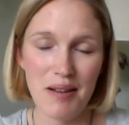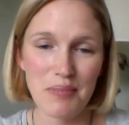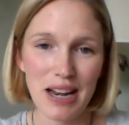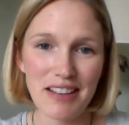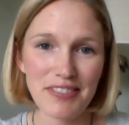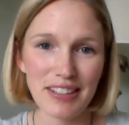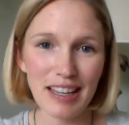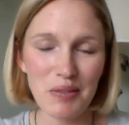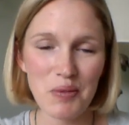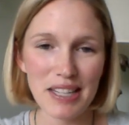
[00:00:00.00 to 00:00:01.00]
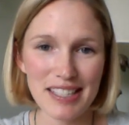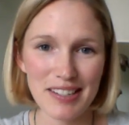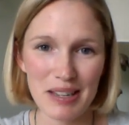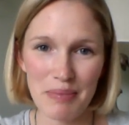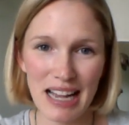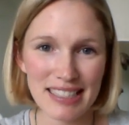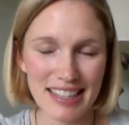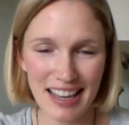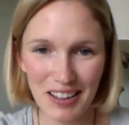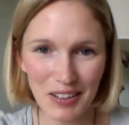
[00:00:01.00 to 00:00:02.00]
But I feel like once you get past
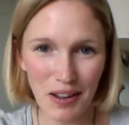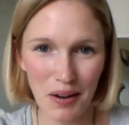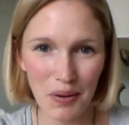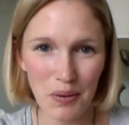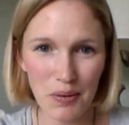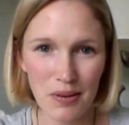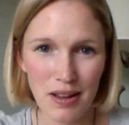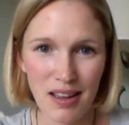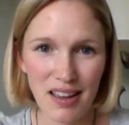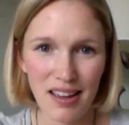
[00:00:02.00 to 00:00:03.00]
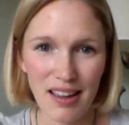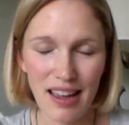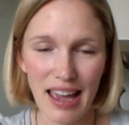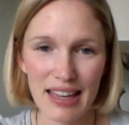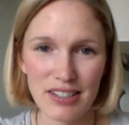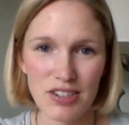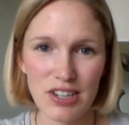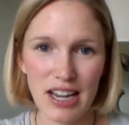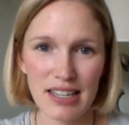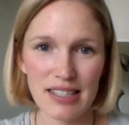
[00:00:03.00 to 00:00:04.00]
the hello and
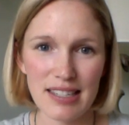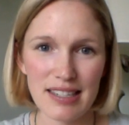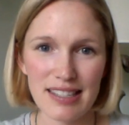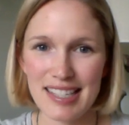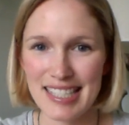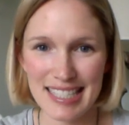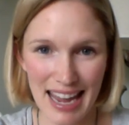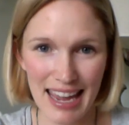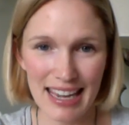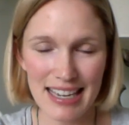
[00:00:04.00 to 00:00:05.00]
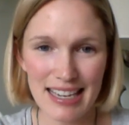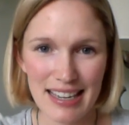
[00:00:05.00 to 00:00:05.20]
just stay